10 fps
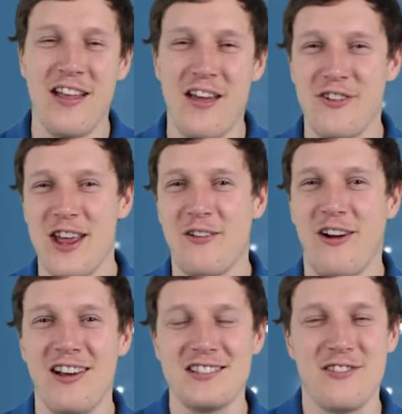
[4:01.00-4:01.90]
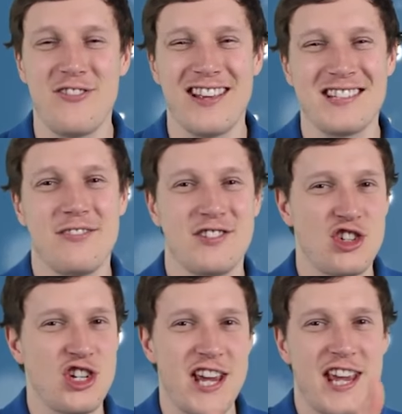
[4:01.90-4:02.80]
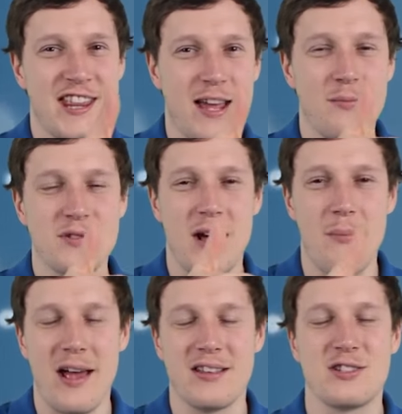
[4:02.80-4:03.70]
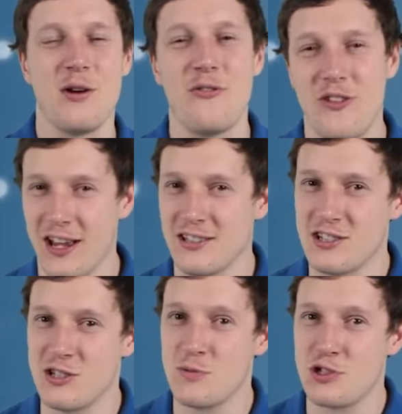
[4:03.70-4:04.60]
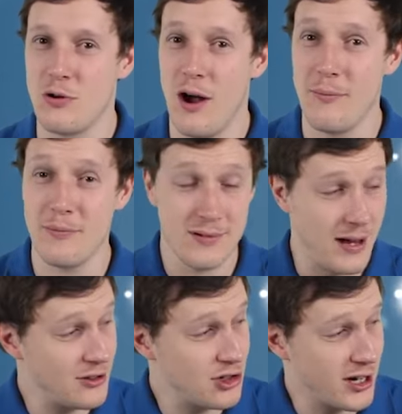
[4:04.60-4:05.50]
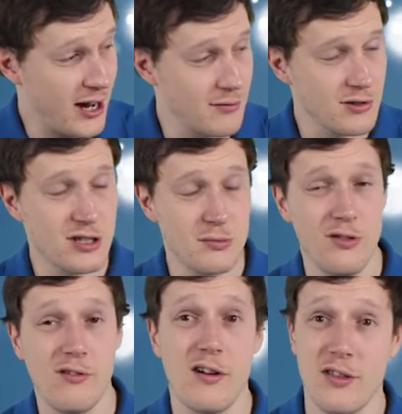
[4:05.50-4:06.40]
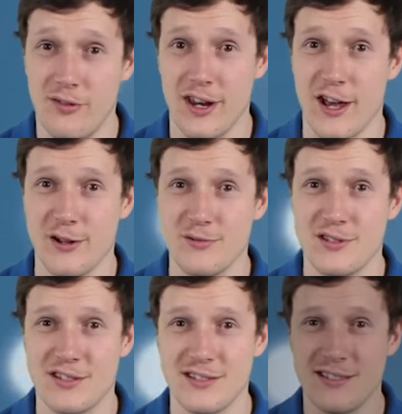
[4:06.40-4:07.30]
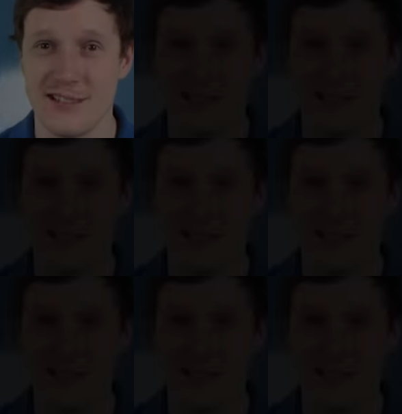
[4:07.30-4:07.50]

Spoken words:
you like that video, guys, don't forget to give us a cheeky thumbs up, and don't forget to subscribe and check out some of our other videos.